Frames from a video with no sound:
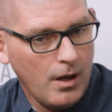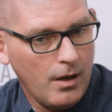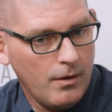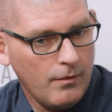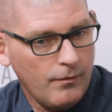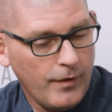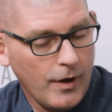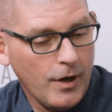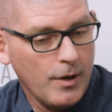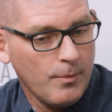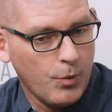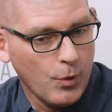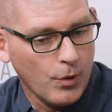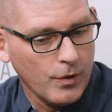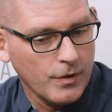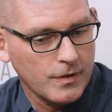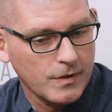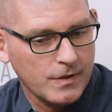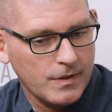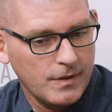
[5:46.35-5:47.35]
Very
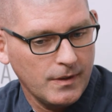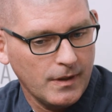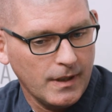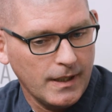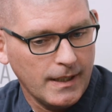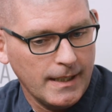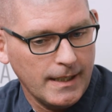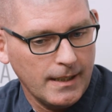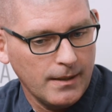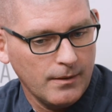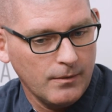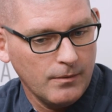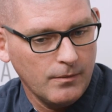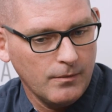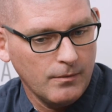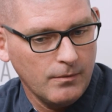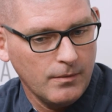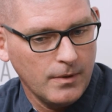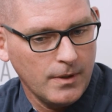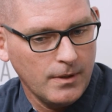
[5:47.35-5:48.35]
important.
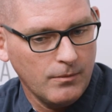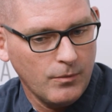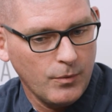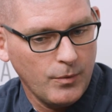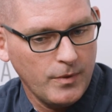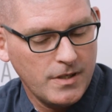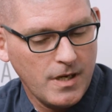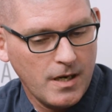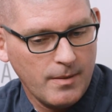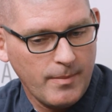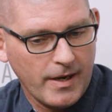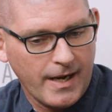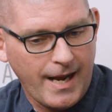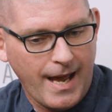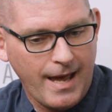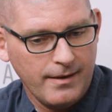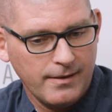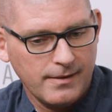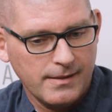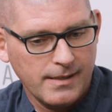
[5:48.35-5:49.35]
When we talk about
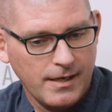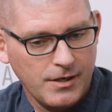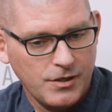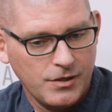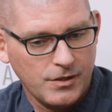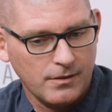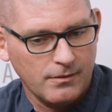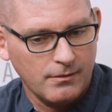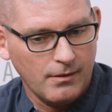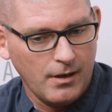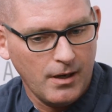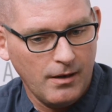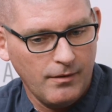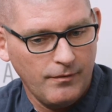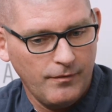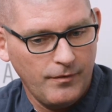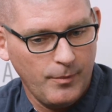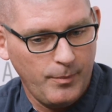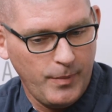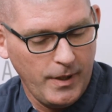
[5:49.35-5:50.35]
colonization
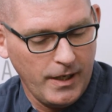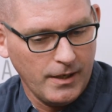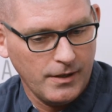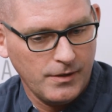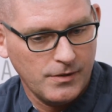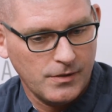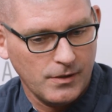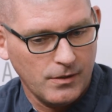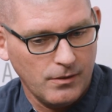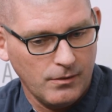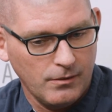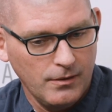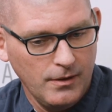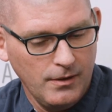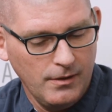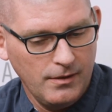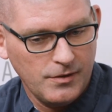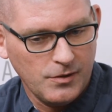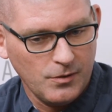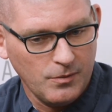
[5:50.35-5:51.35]
of the pig, so
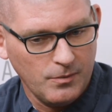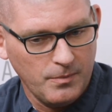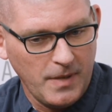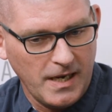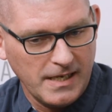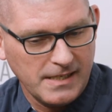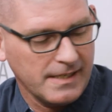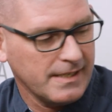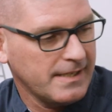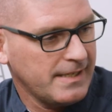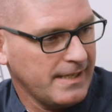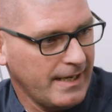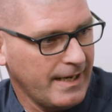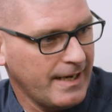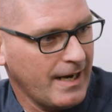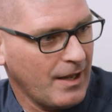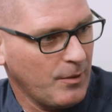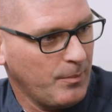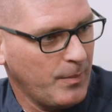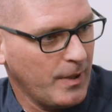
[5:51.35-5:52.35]
basically seeding
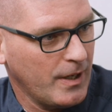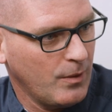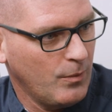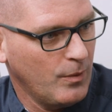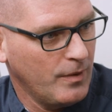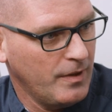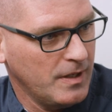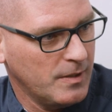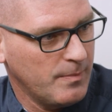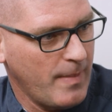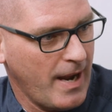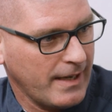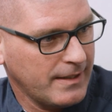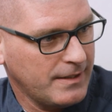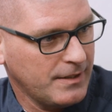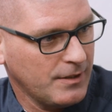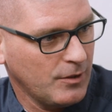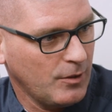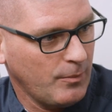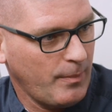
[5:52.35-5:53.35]
down the pig with these
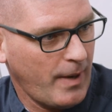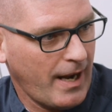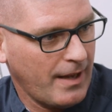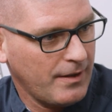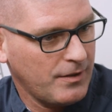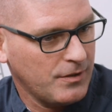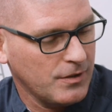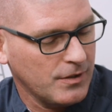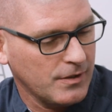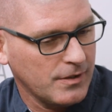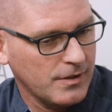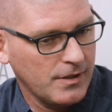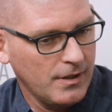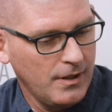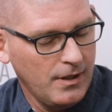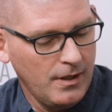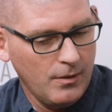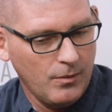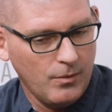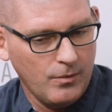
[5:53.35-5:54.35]
bacterial pathogens,
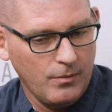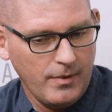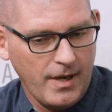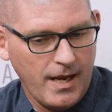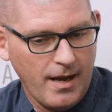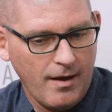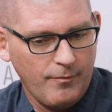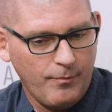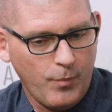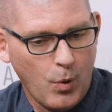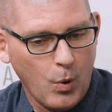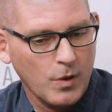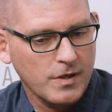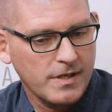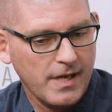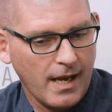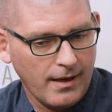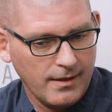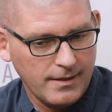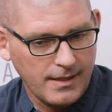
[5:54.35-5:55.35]
when we have poor
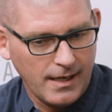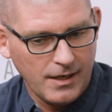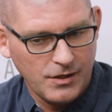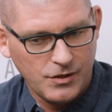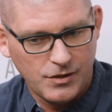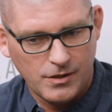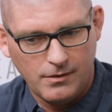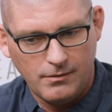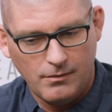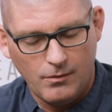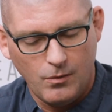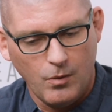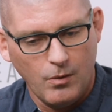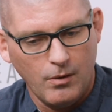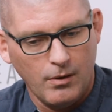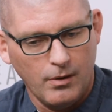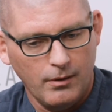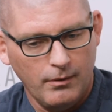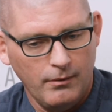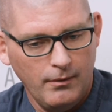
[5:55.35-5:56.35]
sanitation
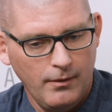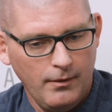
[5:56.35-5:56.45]
or